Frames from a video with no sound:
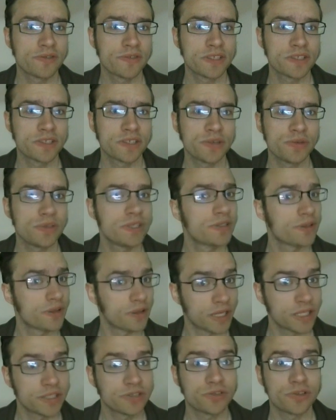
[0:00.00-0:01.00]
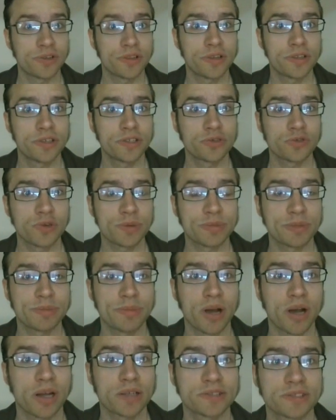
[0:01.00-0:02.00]
of this series, the links are in the description
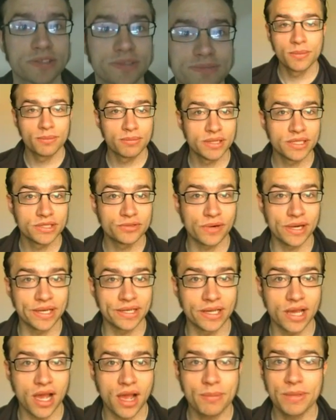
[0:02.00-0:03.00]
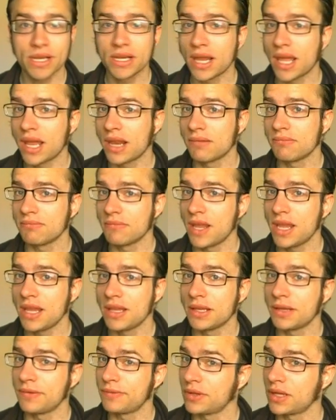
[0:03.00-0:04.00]
box. Please rate and comment, and
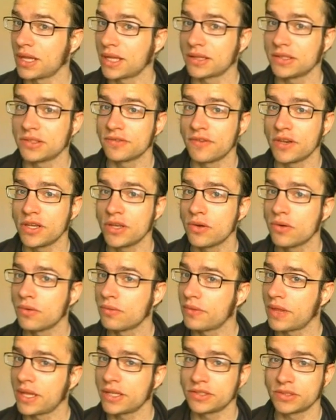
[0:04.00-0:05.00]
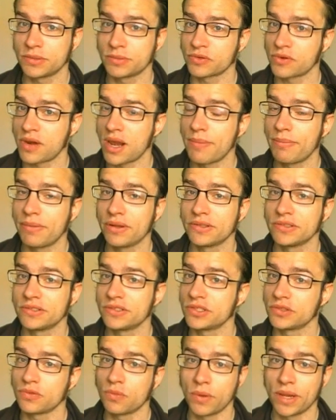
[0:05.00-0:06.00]
hey, if you like this video, that subscribe button's
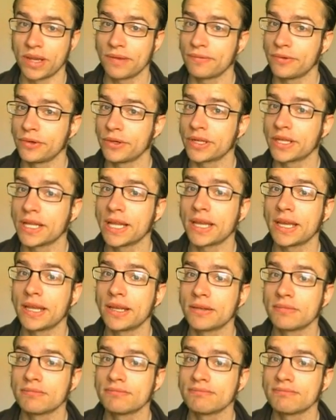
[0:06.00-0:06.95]
just waiting for you to click it.